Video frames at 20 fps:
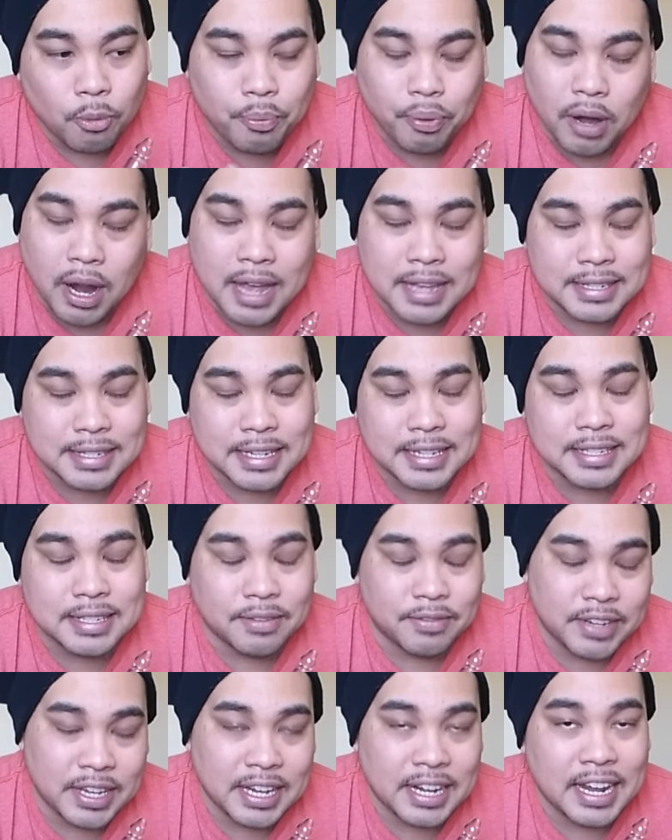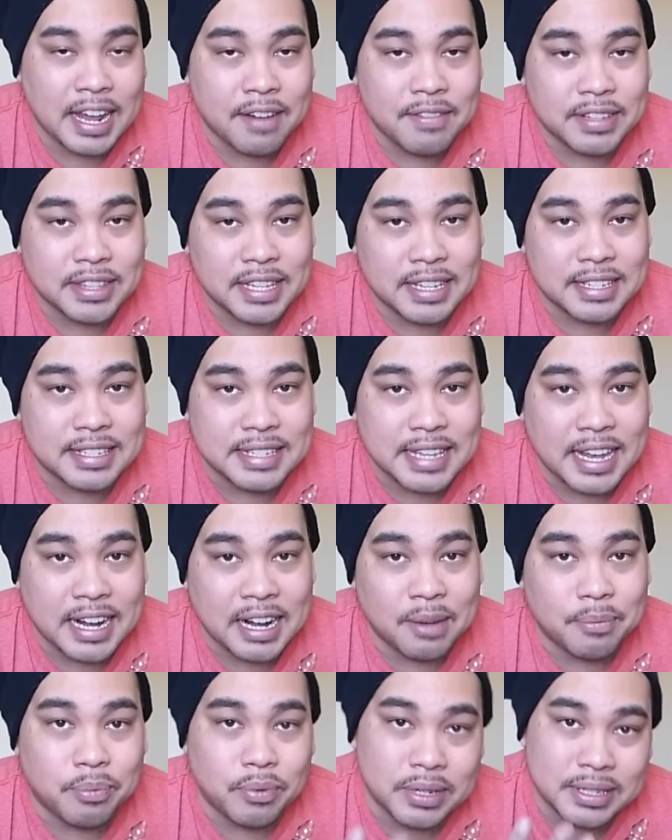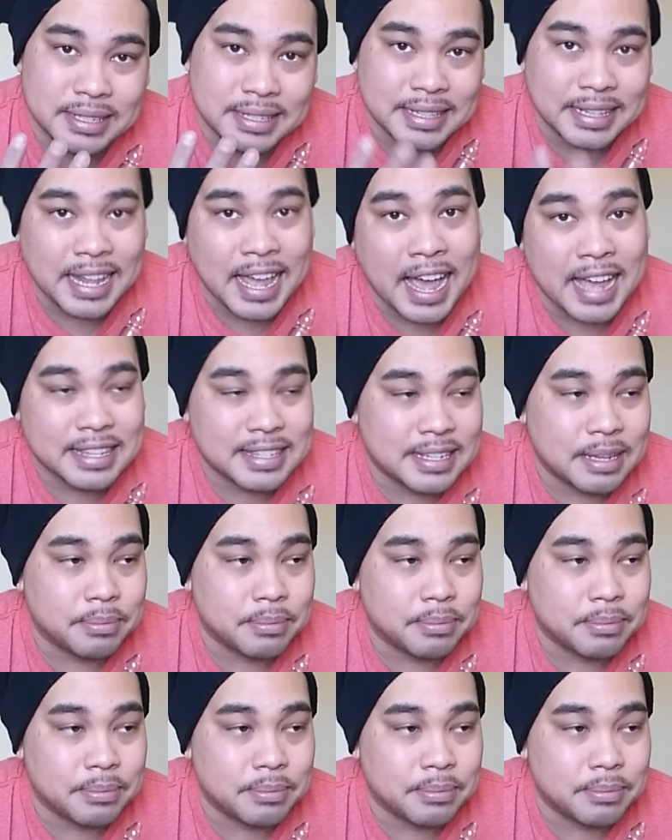process of getting everything set up was not